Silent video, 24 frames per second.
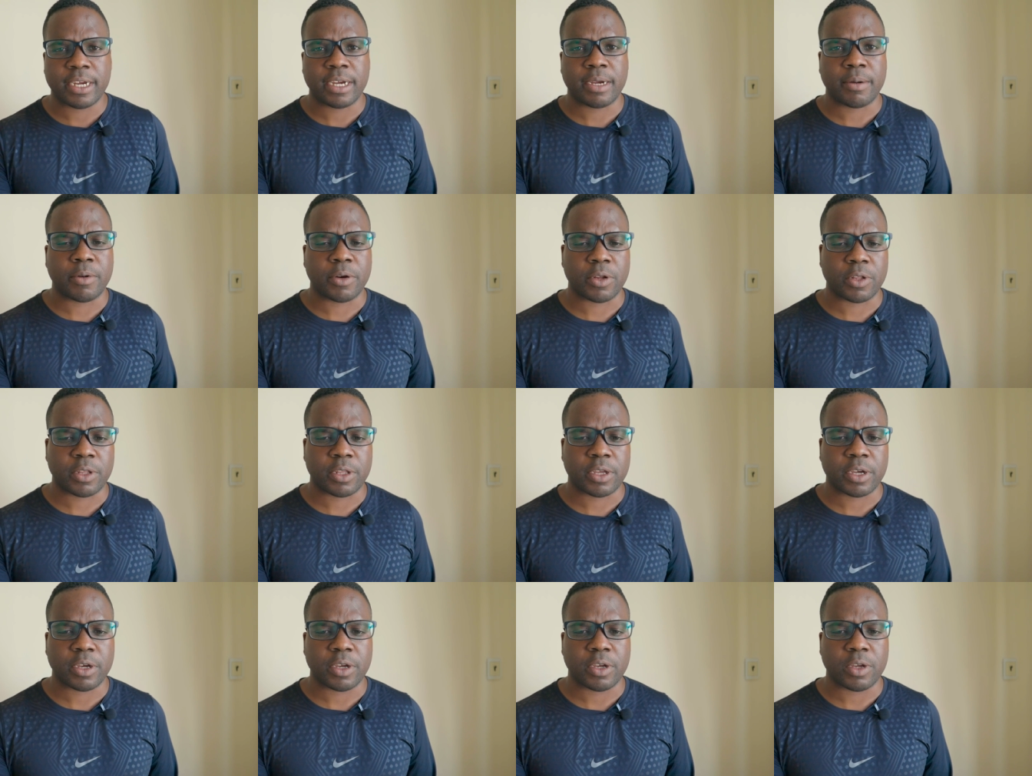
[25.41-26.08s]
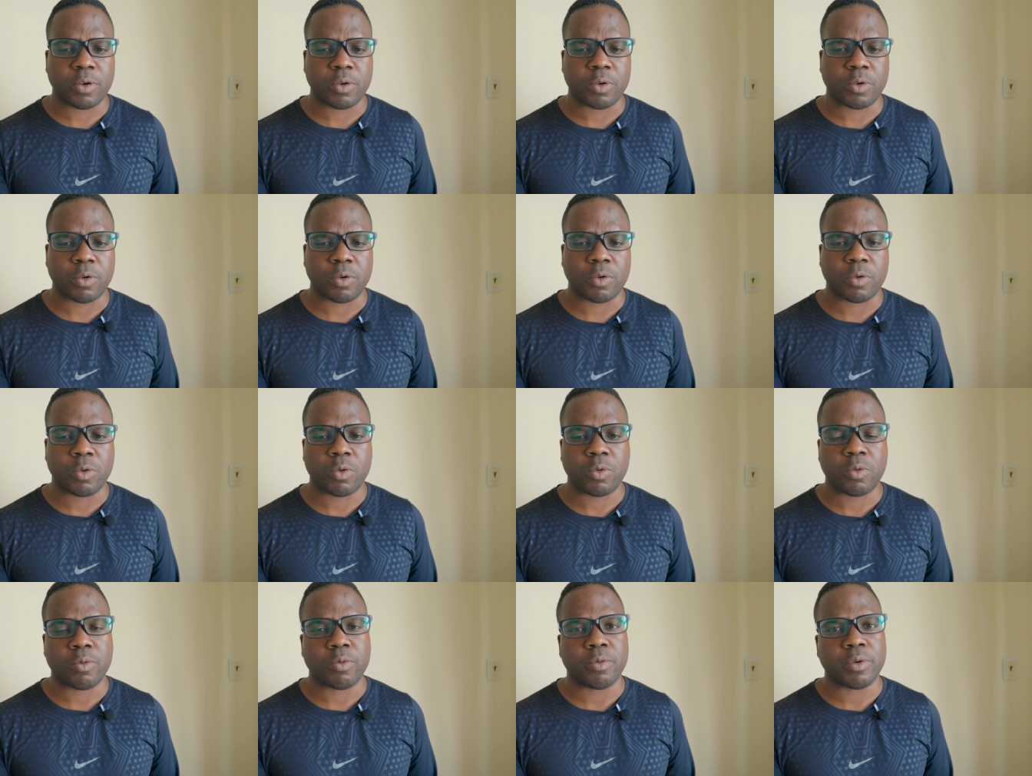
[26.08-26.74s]
I'm going to tell you
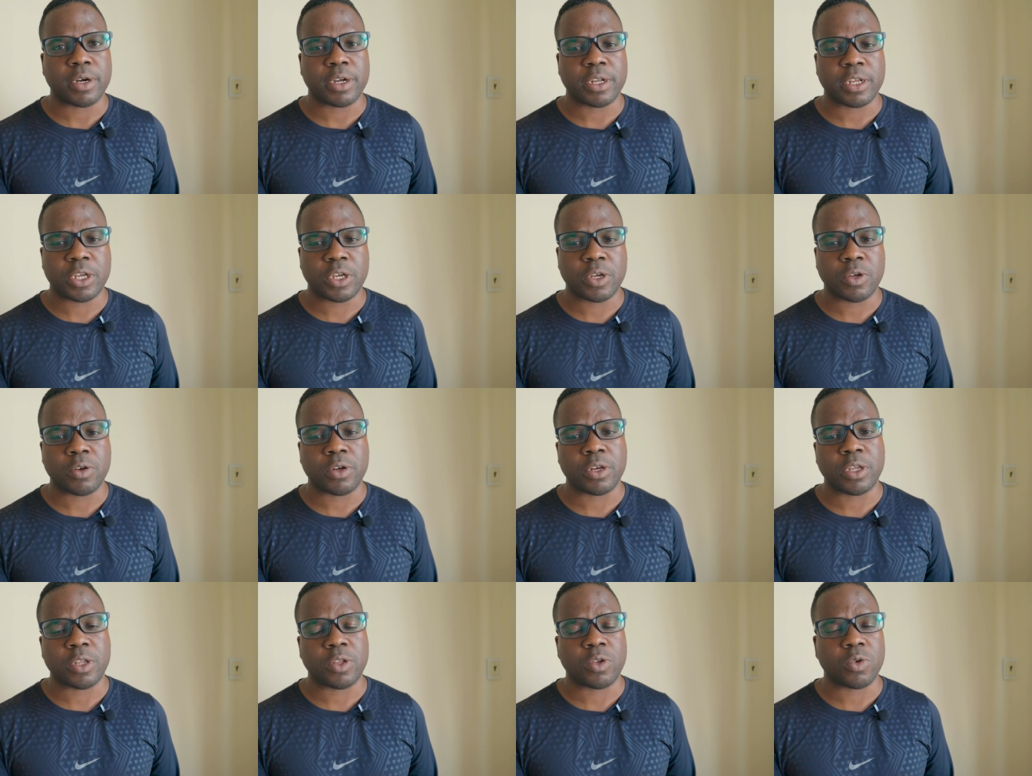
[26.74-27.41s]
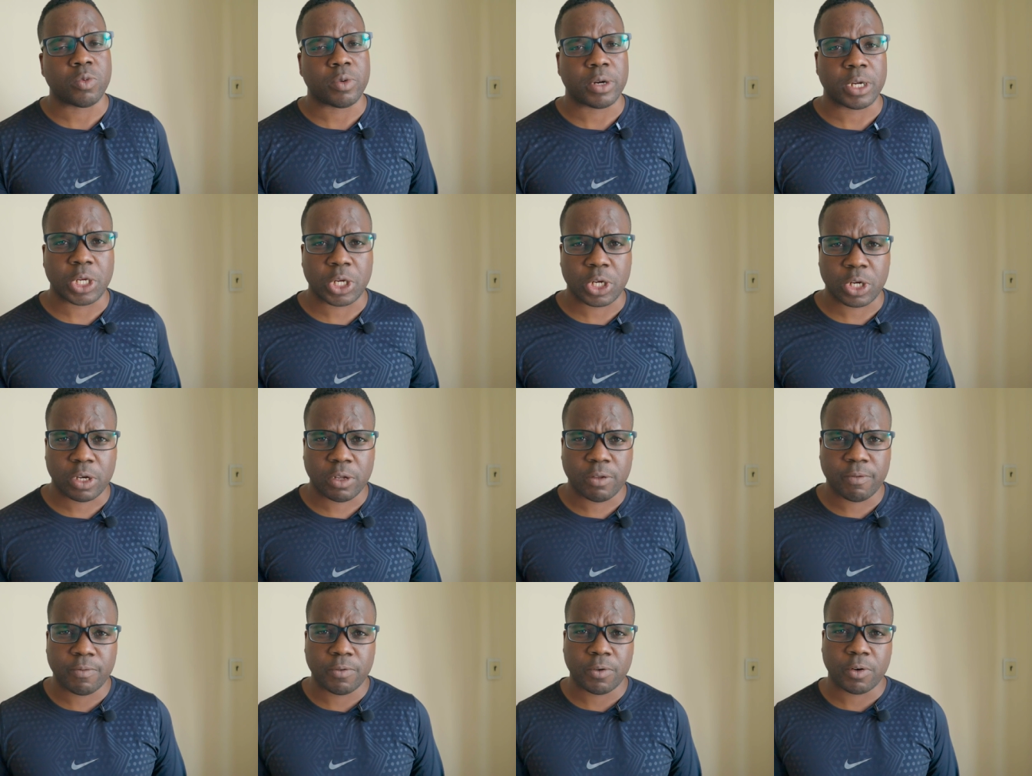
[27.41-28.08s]
what you need to watch
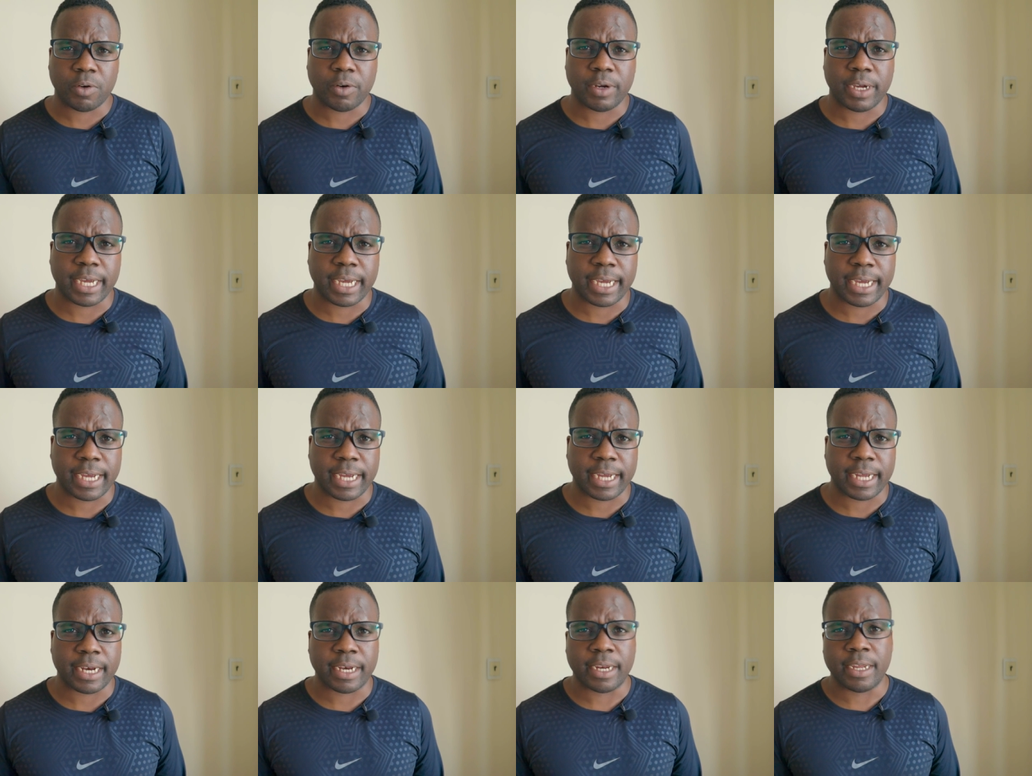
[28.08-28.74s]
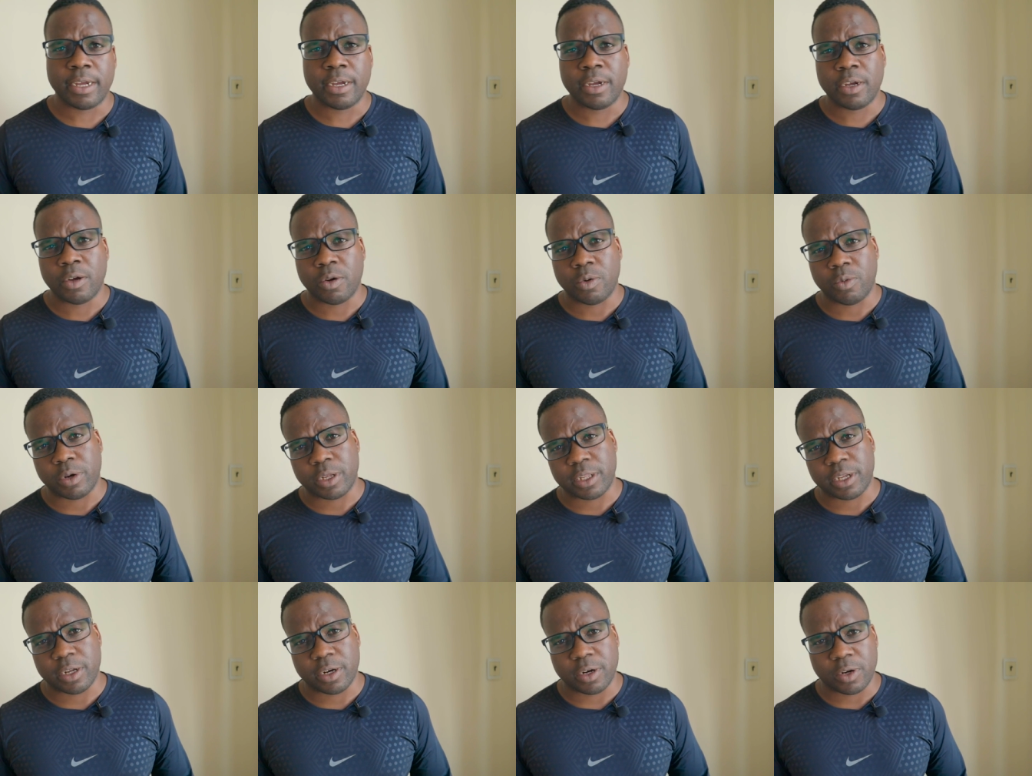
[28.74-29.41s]
out for and
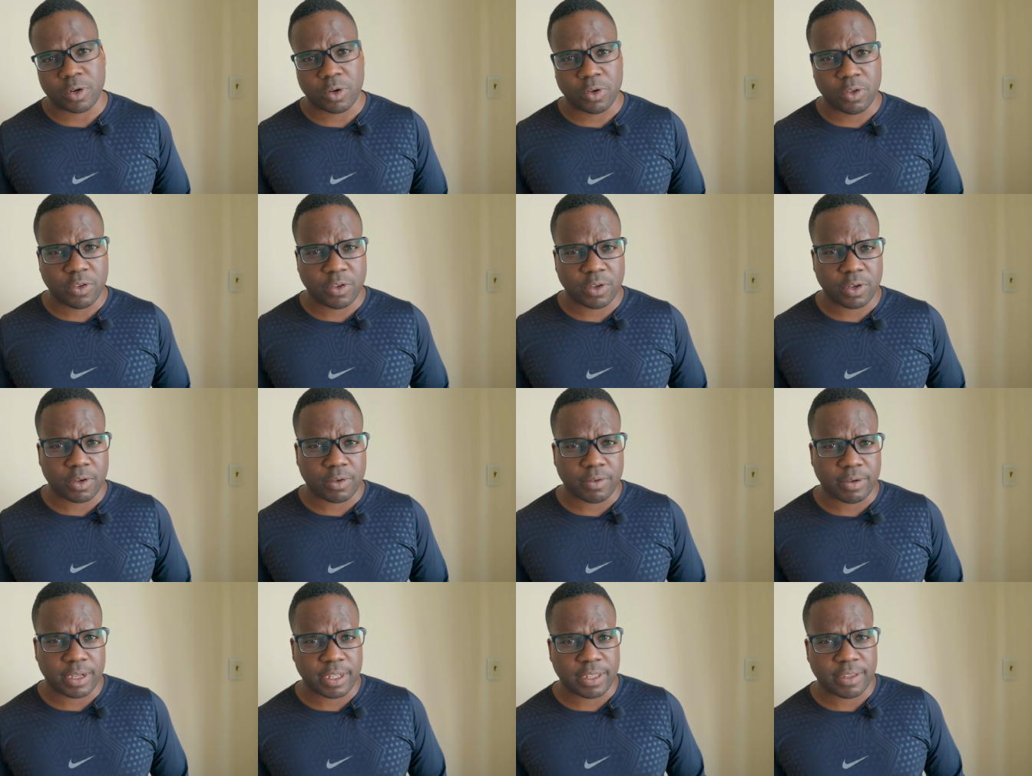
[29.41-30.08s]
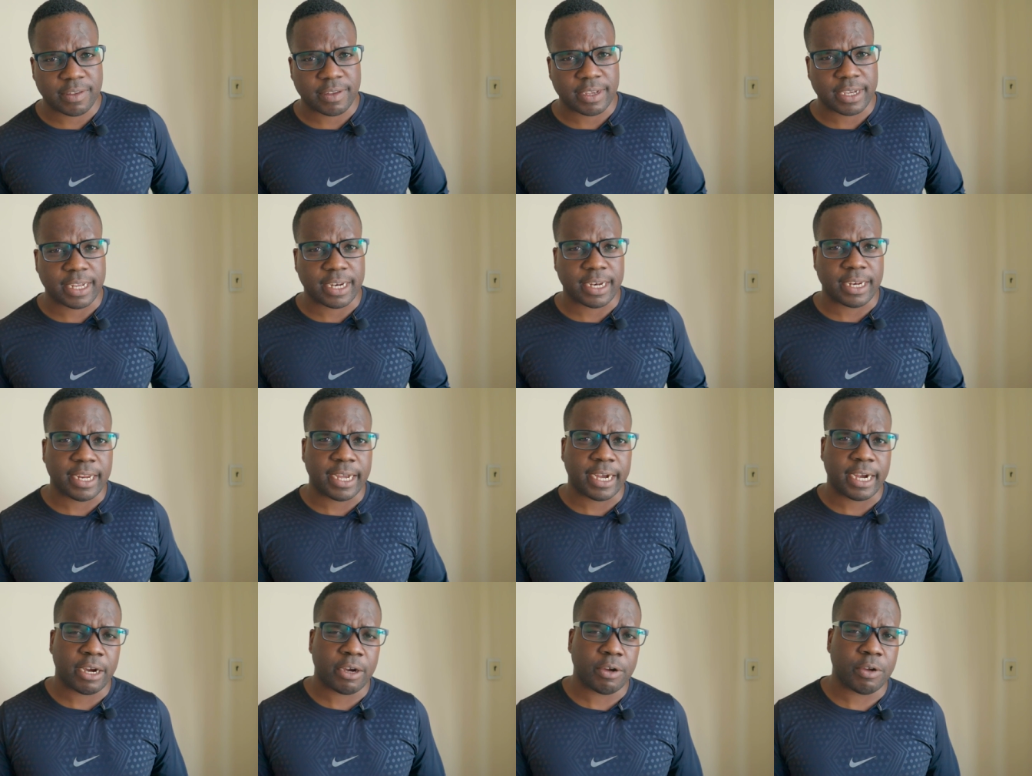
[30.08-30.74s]
what are the consequences
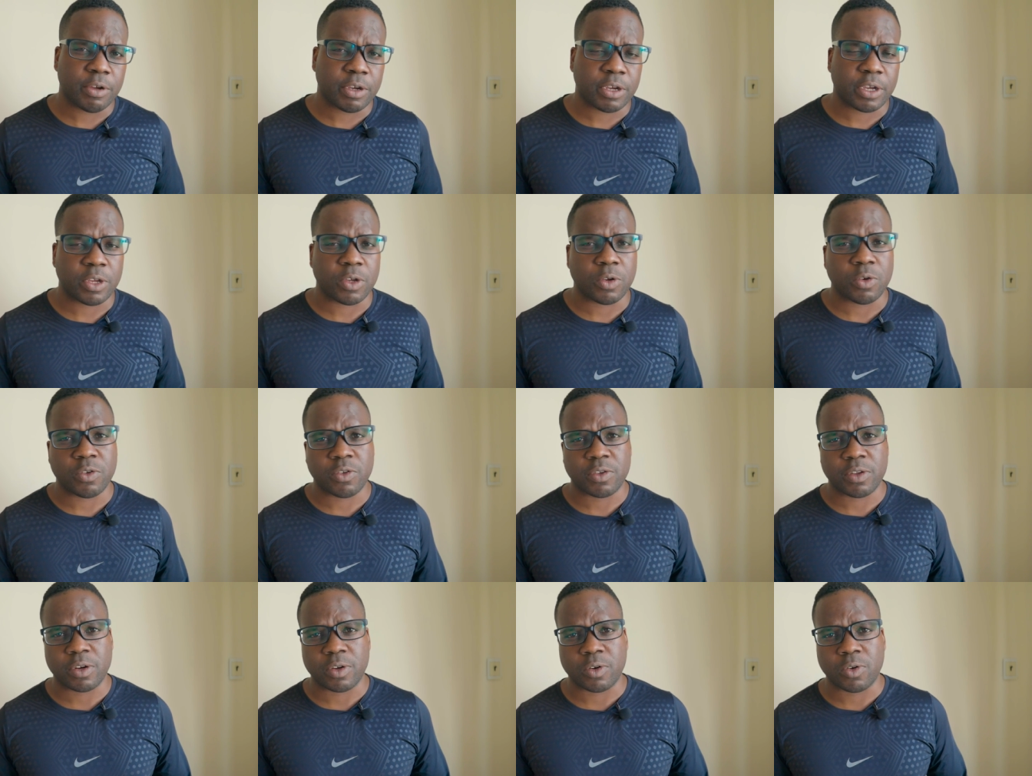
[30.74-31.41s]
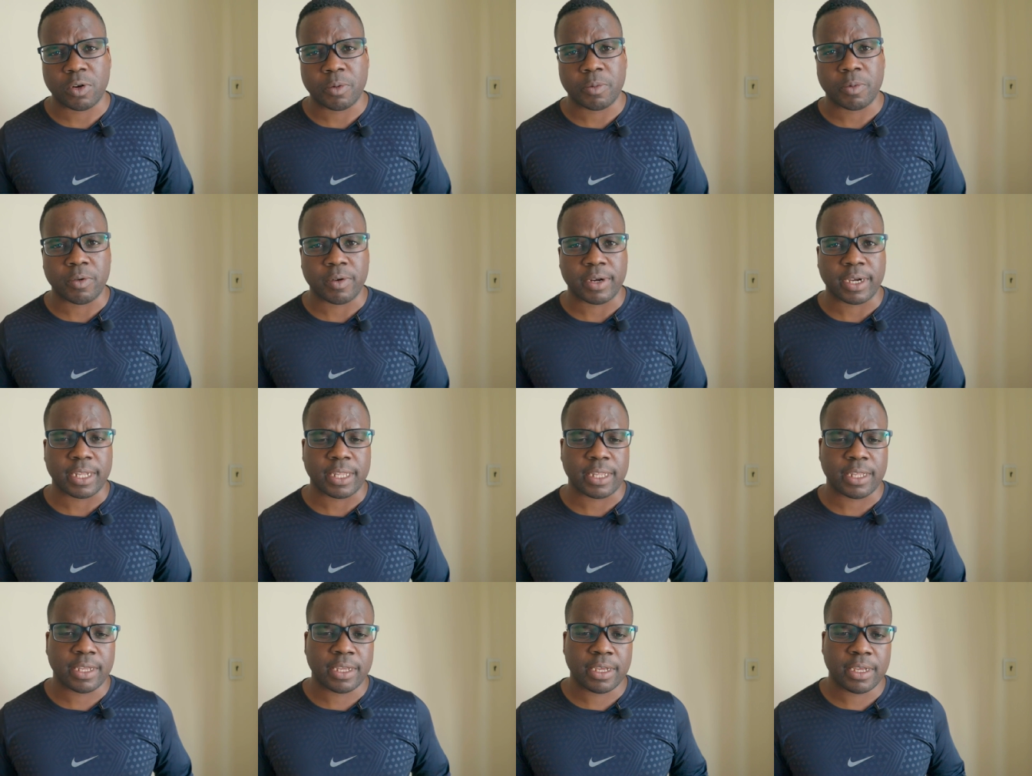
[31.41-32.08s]
and how you can use the
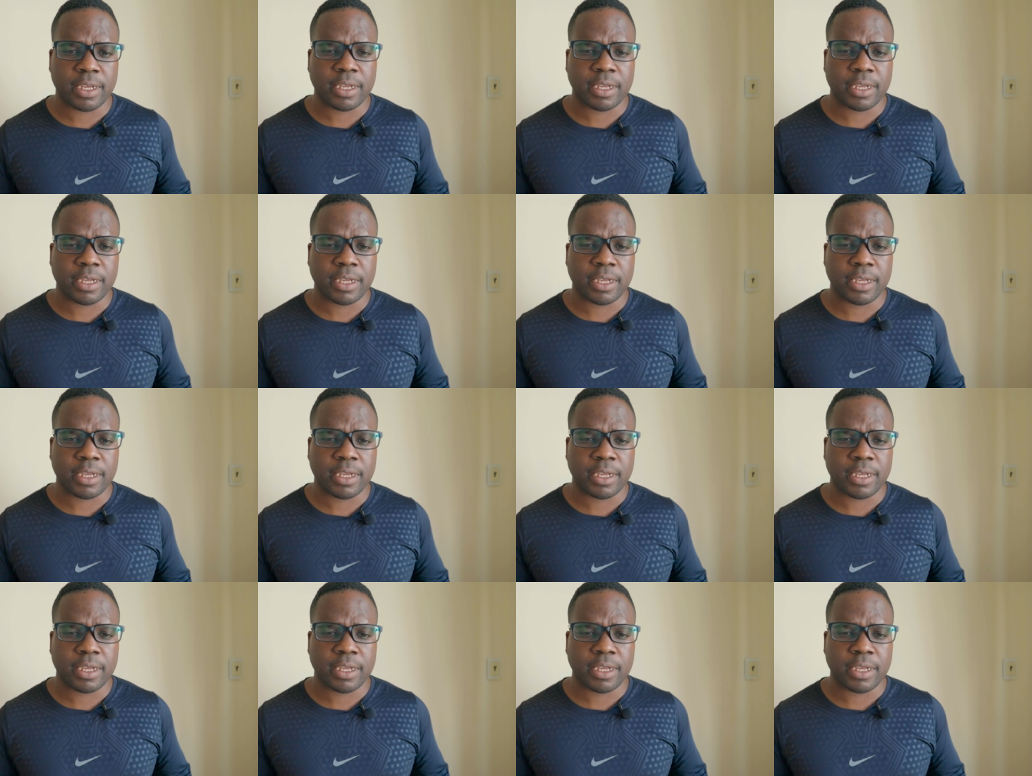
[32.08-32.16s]
copyright